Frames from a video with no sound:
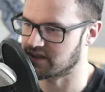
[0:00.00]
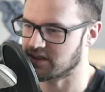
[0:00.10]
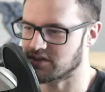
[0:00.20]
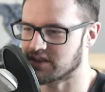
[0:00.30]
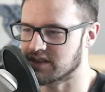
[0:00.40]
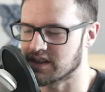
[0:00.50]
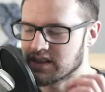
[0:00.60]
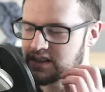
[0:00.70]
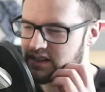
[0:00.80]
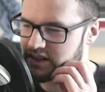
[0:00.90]
No, because
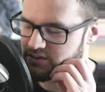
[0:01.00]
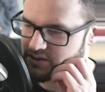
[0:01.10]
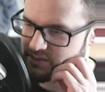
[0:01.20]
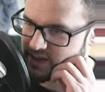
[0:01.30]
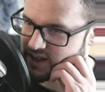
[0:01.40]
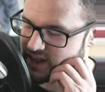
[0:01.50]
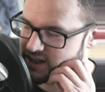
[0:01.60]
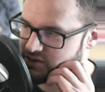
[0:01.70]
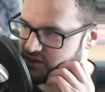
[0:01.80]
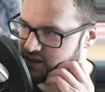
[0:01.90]
in order to make a line
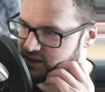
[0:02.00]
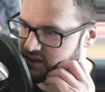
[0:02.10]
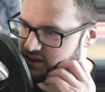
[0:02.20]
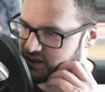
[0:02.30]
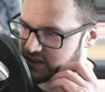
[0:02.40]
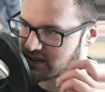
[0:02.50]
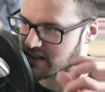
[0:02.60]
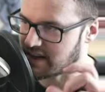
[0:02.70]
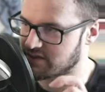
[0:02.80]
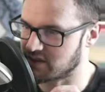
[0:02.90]
tracer, it's going to
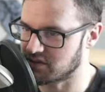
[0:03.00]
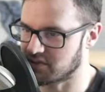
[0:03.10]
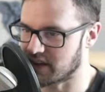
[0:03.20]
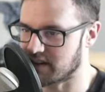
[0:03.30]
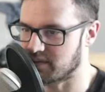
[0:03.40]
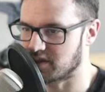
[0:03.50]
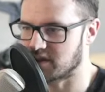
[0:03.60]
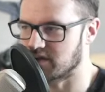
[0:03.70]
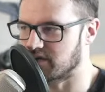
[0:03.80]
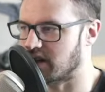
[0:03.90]
have to do like a bunch
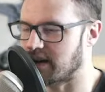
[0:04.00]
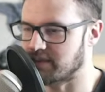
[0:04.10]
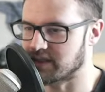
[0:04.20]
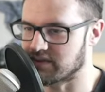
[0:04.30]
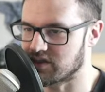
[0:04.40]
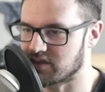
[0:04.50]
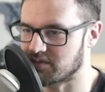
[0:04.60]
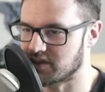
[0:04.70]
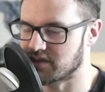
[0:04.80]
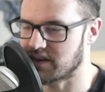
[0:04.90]
of copies of it. So we
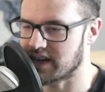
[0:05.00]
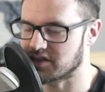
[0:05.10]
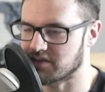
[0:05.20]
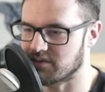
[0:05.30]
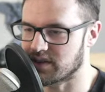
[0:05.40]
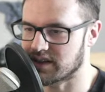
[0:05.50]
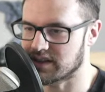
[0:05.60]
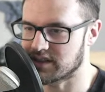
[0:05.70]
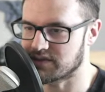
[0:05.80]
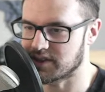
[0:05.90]
don't actually want a
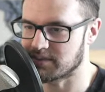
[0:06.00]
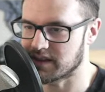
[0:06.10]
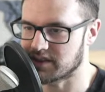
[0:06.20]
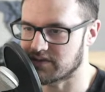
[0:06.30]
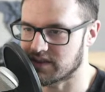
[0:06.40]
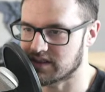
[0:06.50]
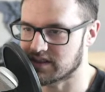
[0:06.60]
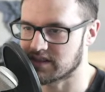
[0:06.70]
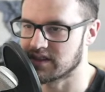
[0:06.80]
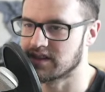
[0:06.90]
sphere mesh for this.